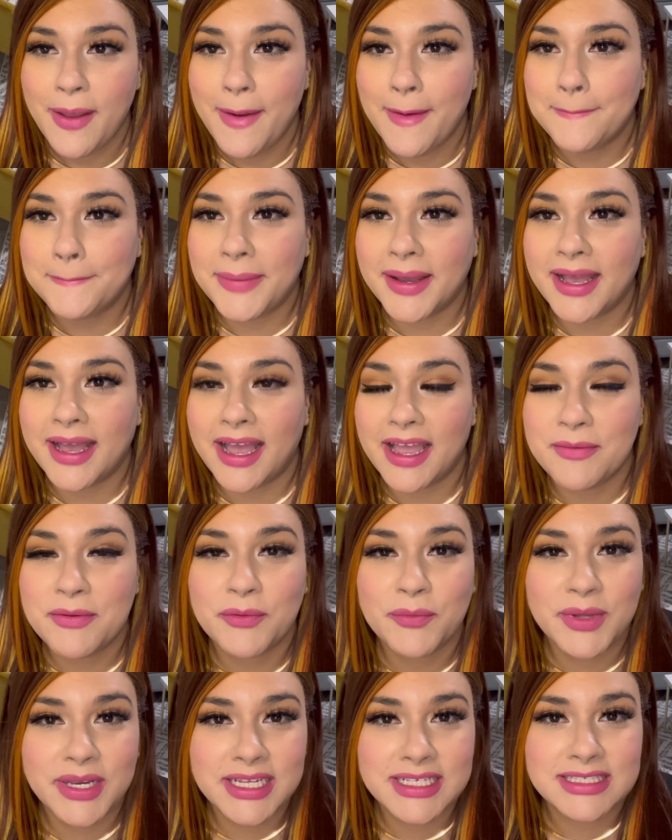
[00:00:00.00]
But I've been
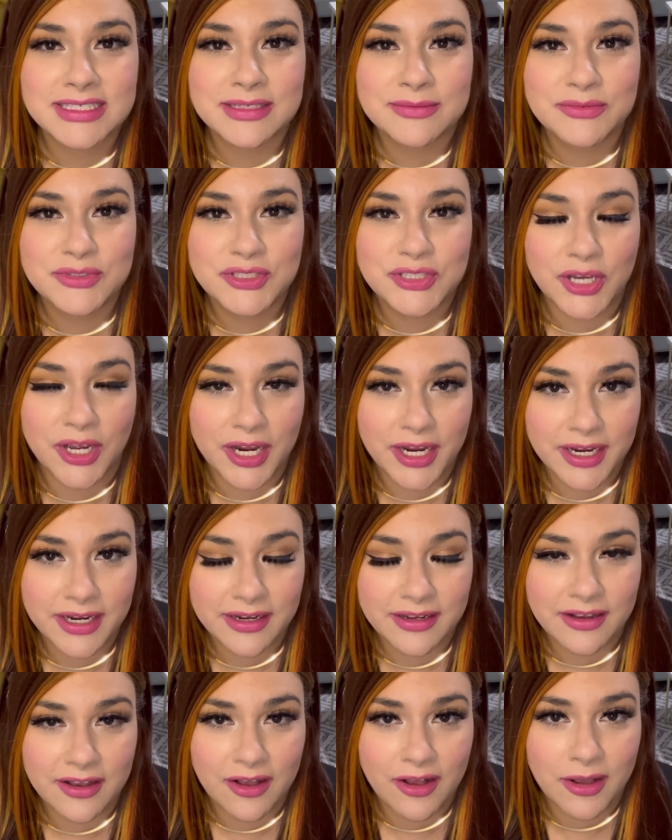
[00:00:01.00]
wanting some
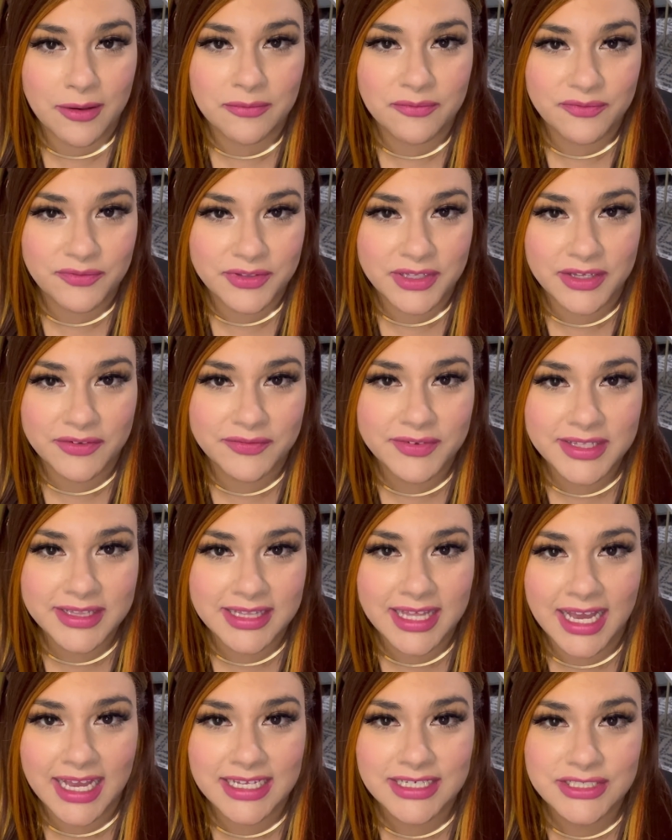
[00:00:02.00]
dark, fluffy
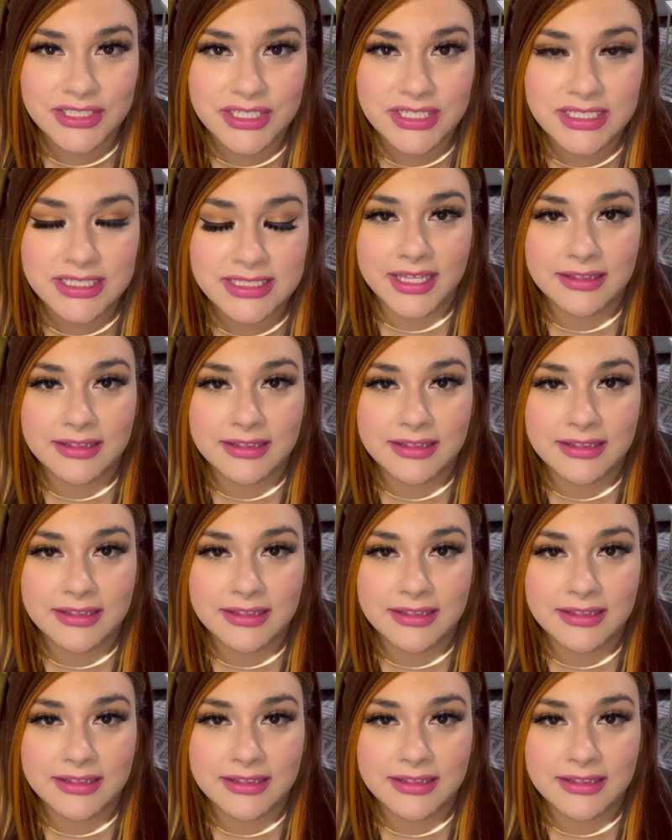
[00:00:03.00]
lashes.